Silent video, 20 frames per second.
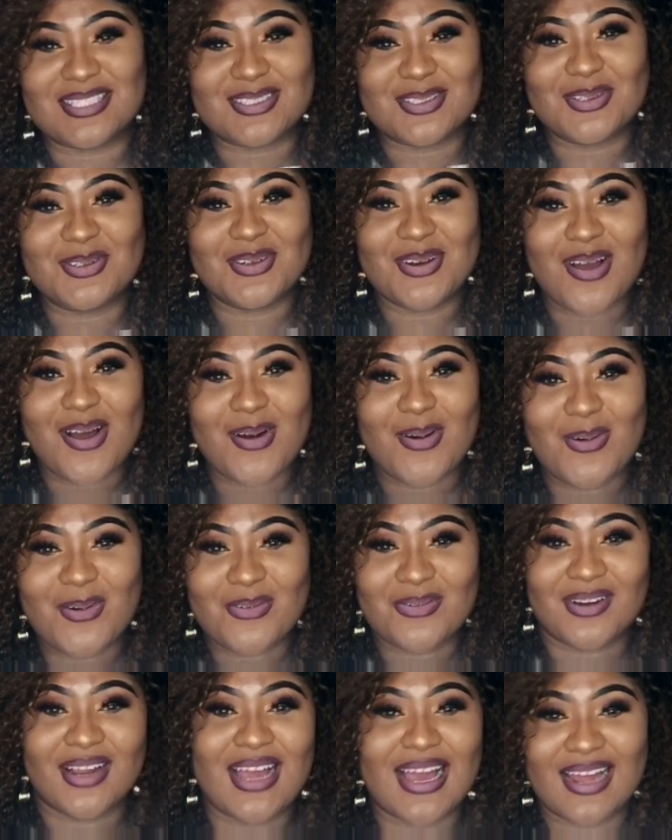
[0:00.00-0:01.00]
still not
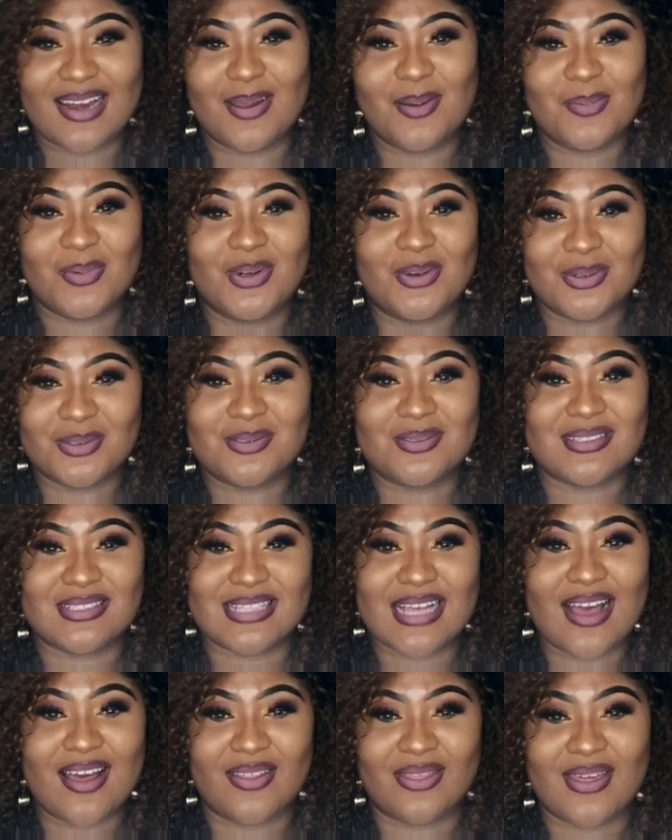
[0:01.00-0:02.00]
over Alain Moloto's
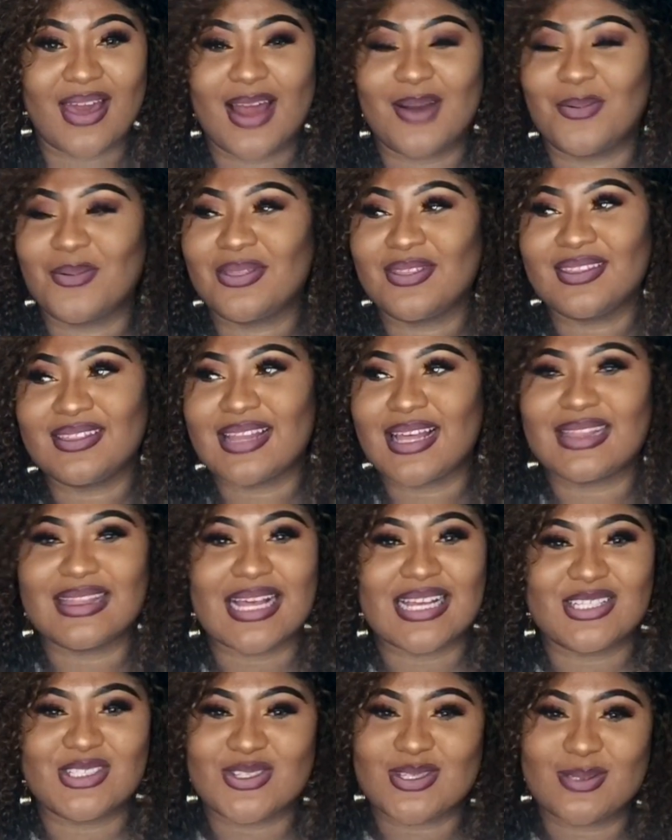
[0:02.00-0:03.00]
death. I don't think
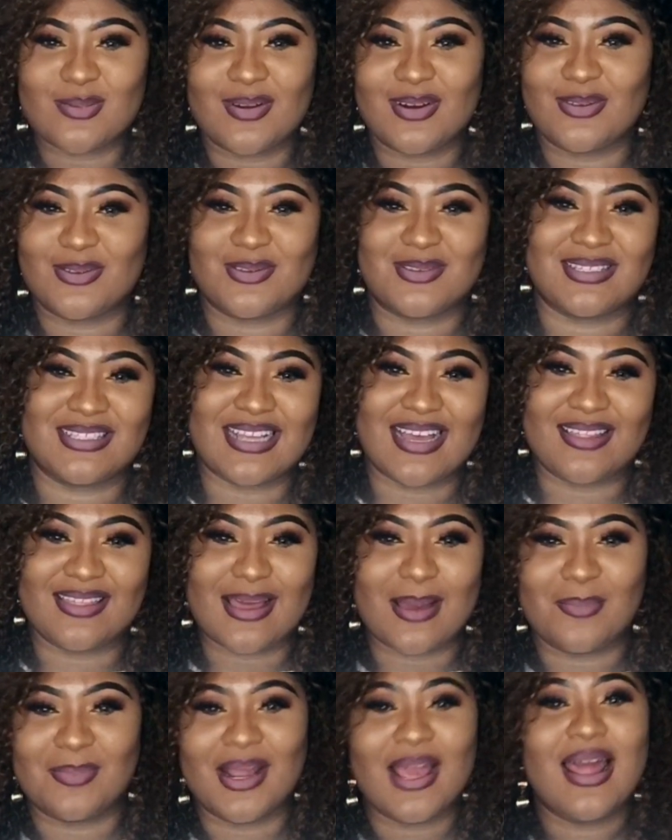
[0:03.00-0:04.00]
that's just one of those deaths.
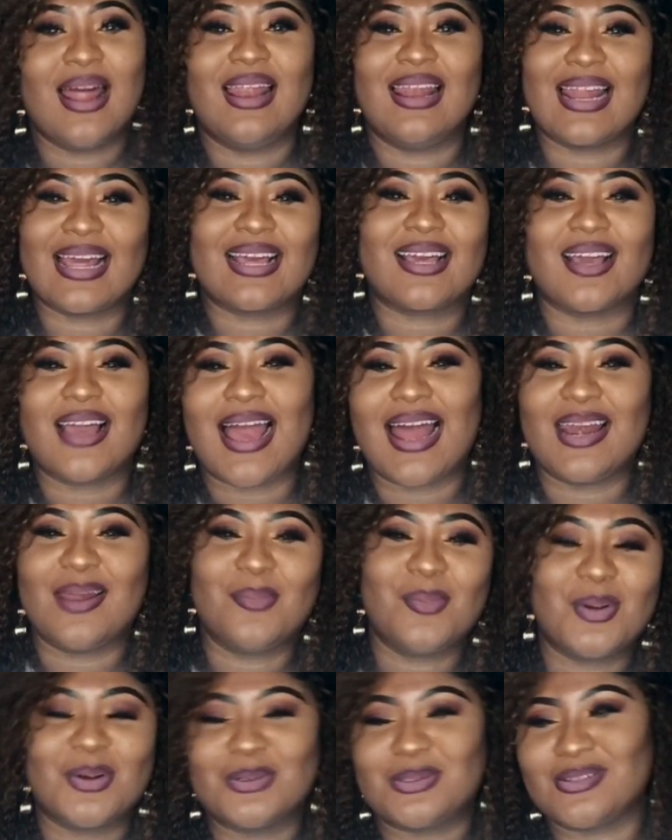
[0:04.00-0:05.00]
I'm like, Alain
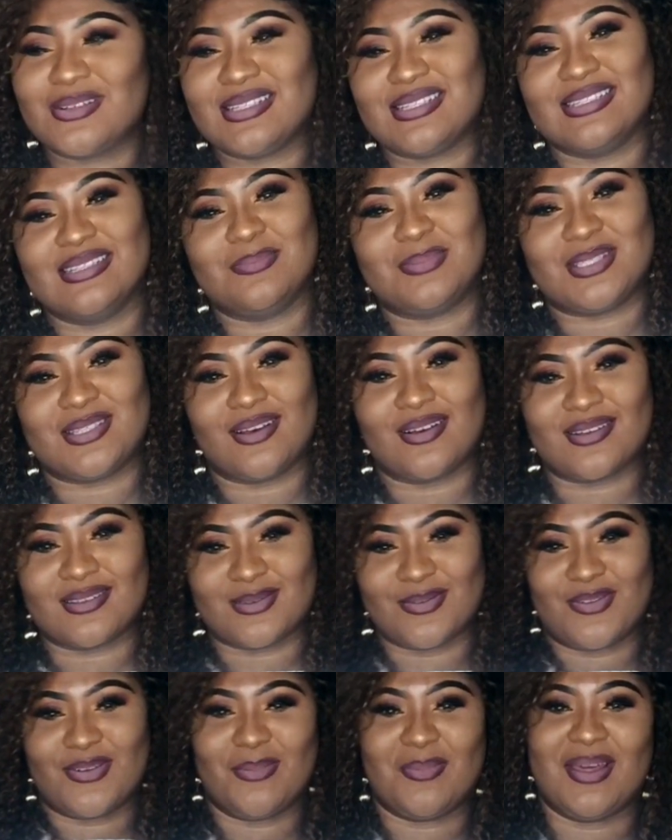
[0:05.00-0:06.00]
Moloto is Nipsey
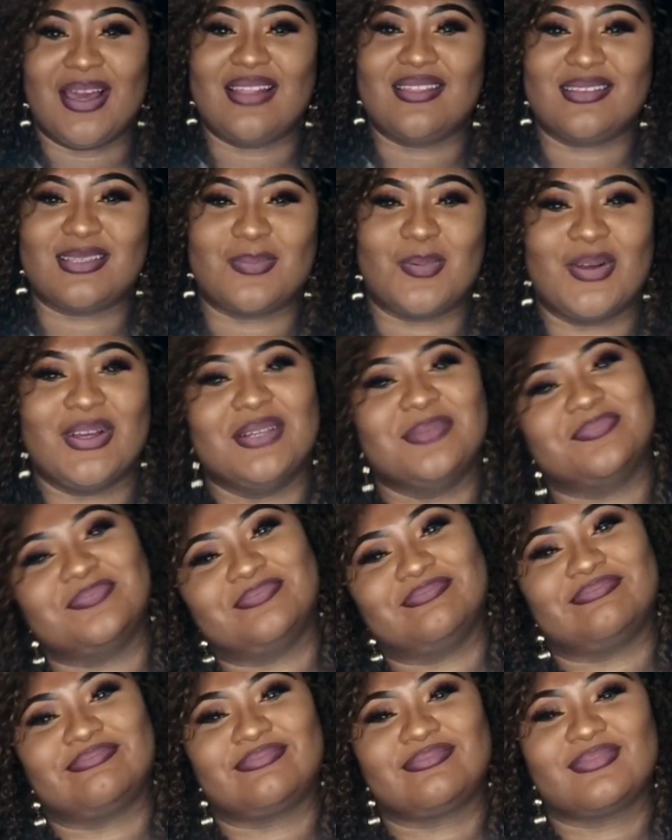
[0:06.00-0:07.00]
Hussle for me at this
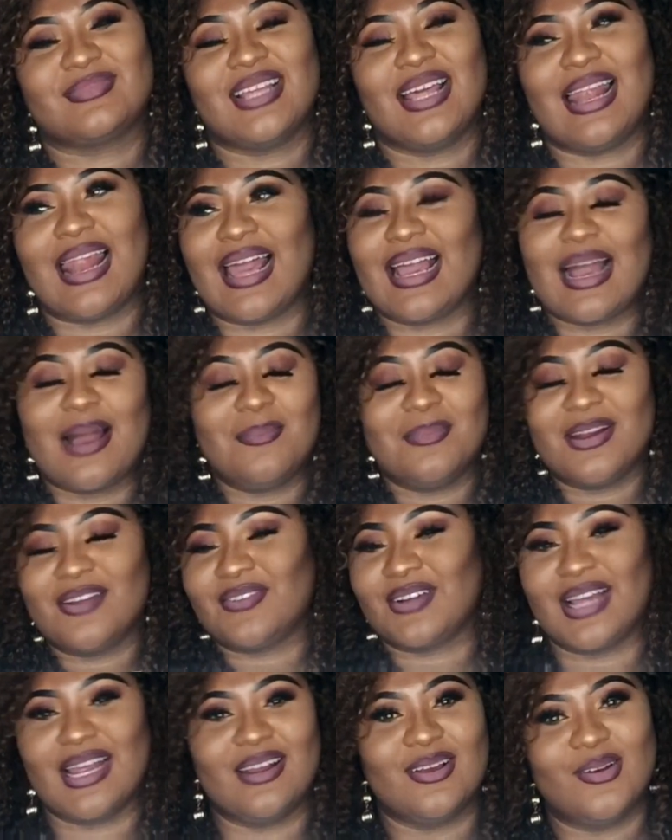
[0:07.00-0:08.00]
point. Like, I'm
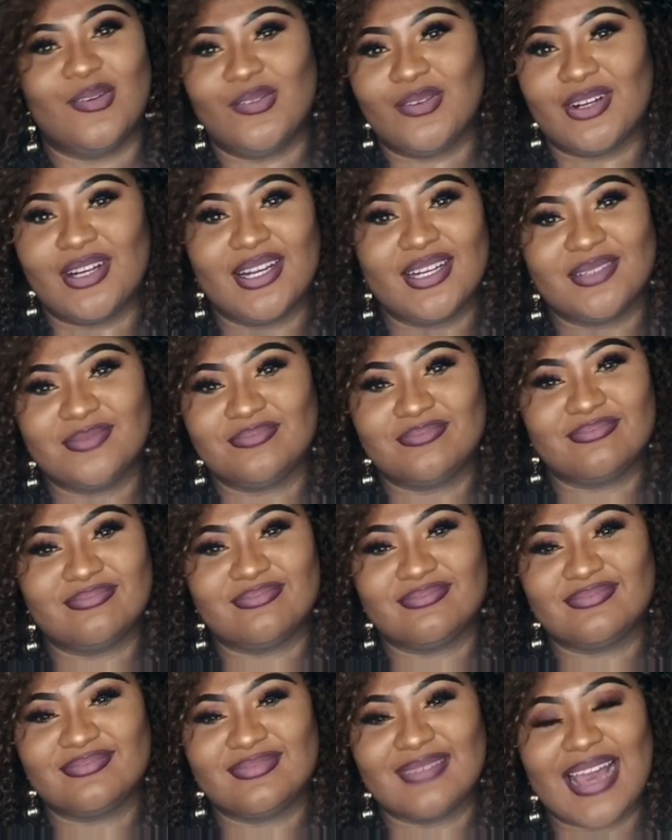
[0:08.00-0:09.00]
never getting over it,
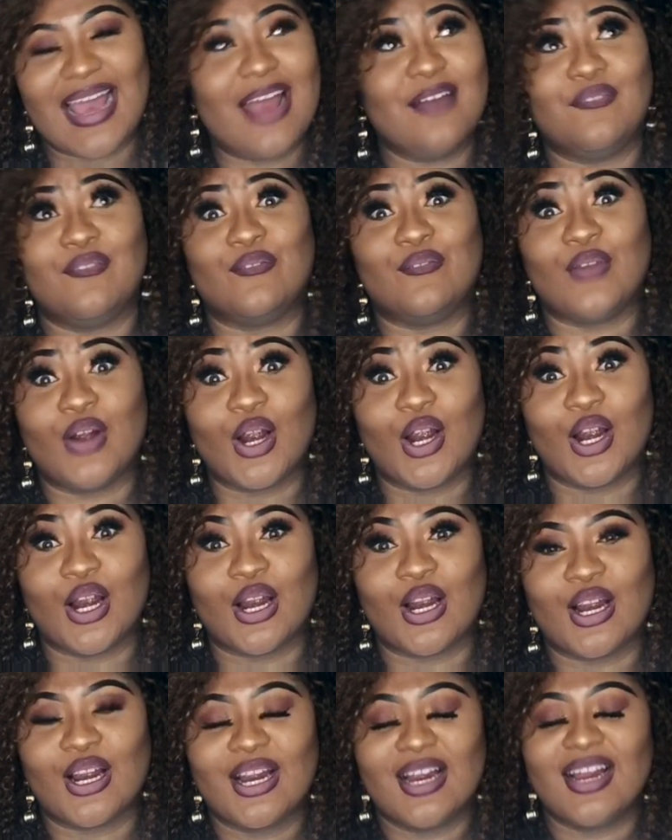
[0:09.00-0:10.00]

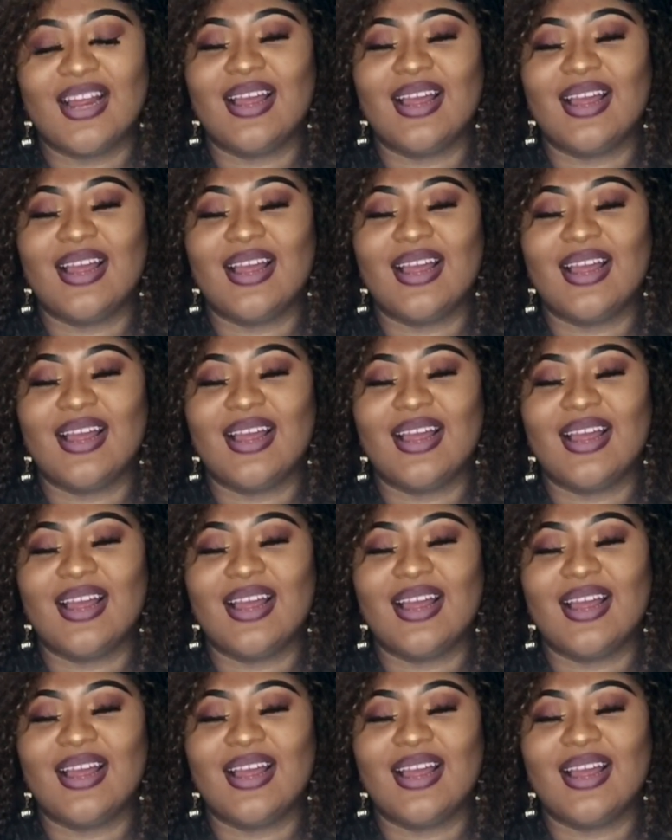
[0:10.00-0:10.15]
ever.